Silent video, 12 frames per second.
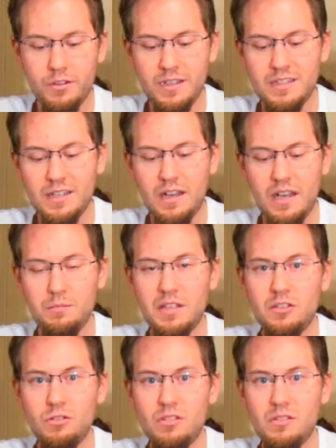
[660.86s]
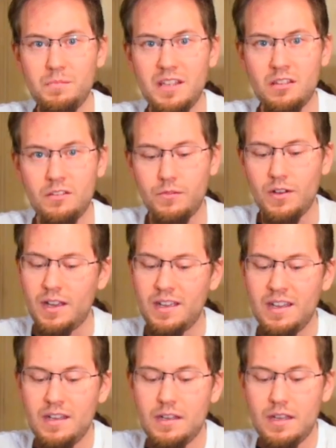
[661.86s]
the time that you specify,
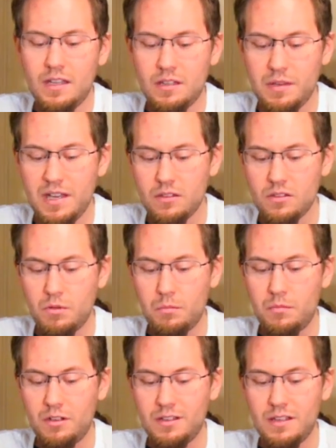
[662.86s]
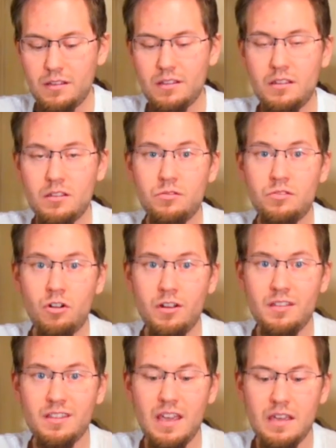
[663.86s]
and the maximum on this is
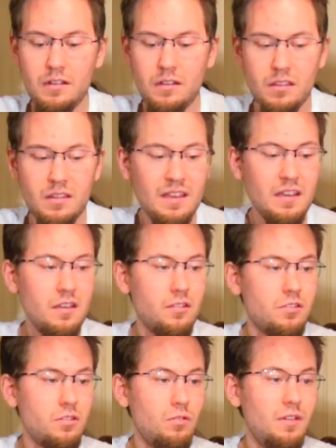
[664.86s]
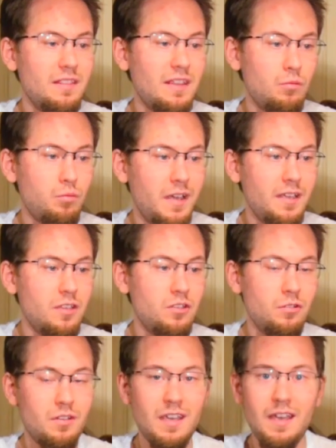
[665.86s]
30 seconds. So in that way
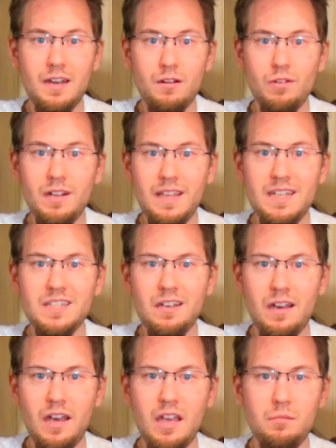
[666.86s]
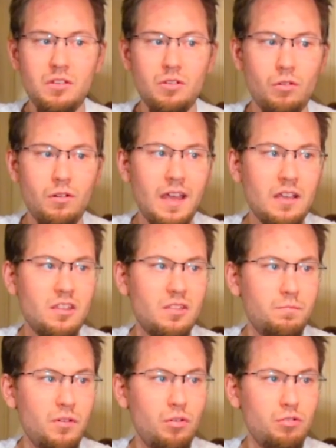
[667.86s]
you can really time your
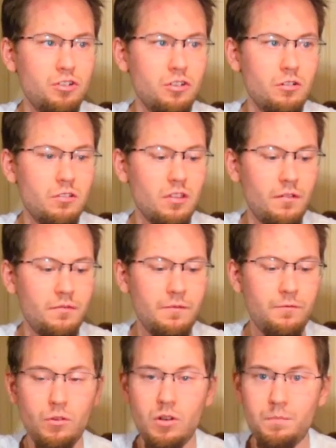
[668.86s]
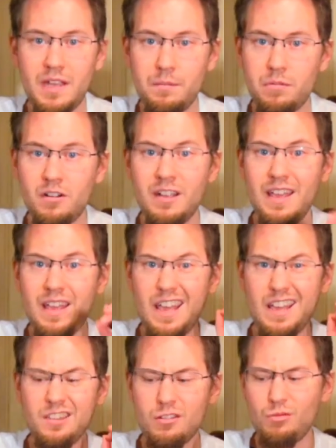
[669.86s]
exposures of the photo paper
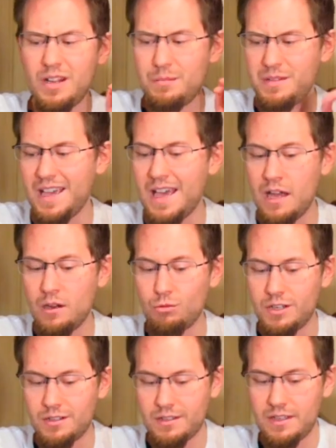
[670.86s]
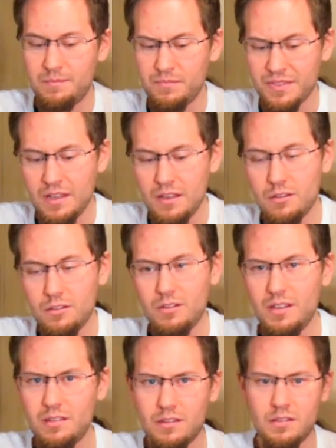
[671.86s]
extremely accurately. So
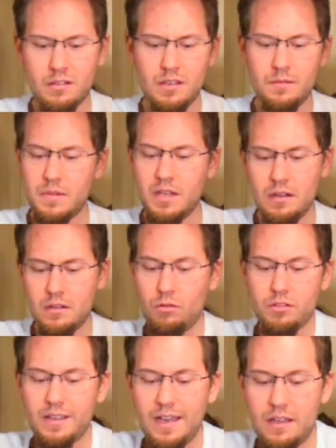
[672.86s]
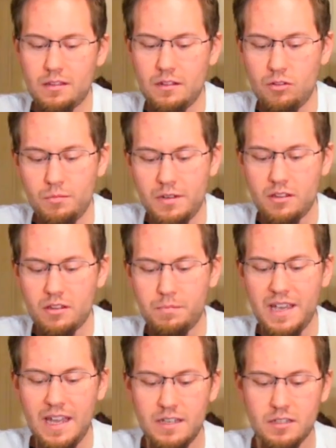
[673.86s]
this is, and it also has a luminous
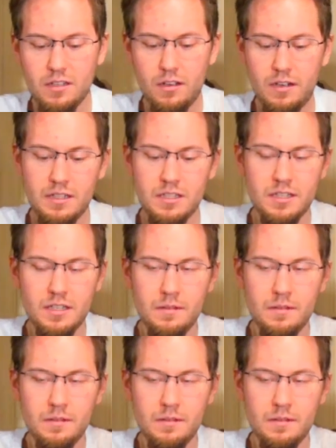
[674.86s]
paint on it,